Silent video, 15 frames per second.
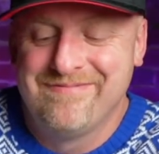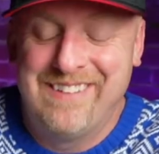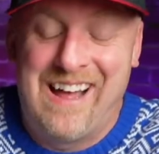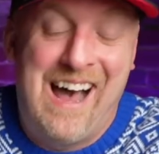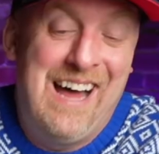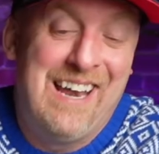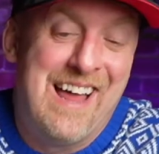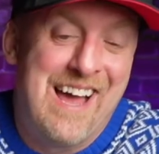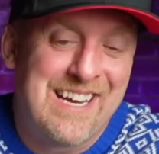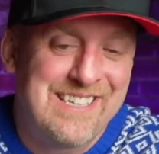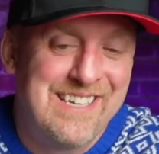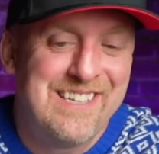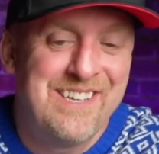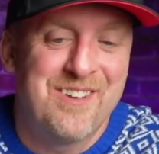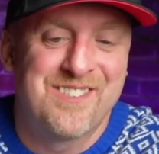I liked
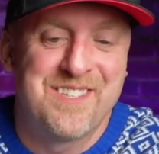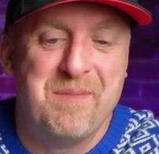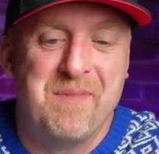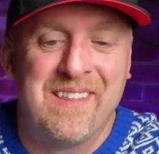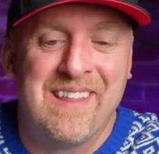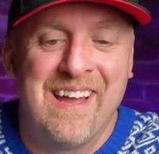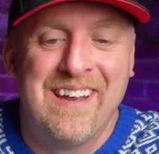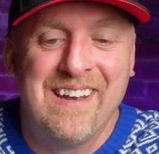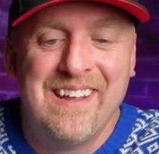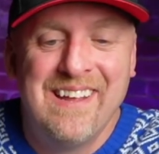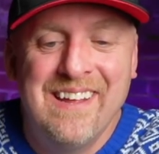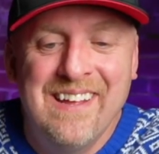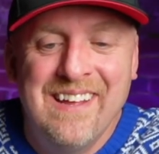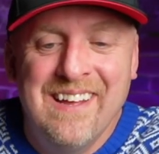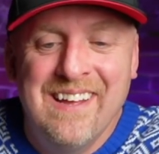it. Y'all sent me that.
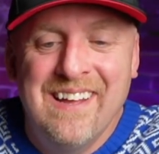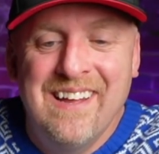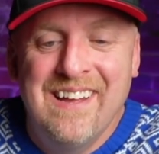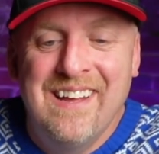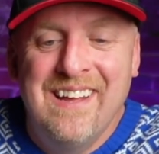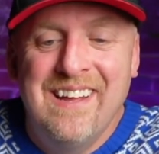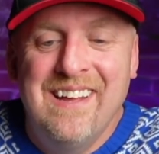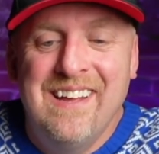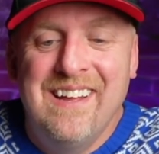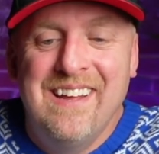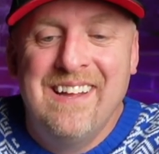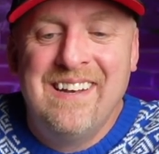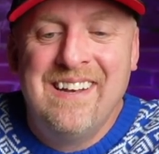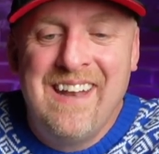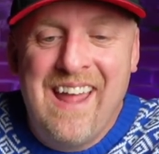
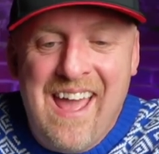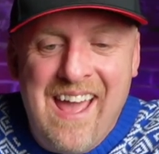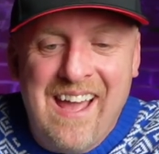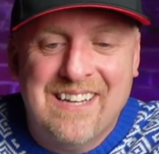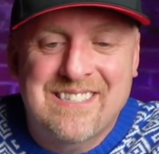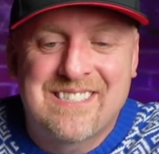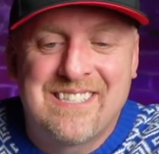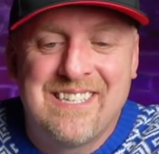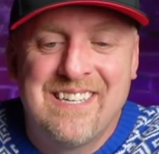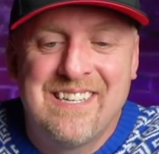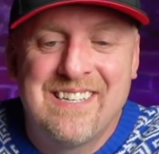Next.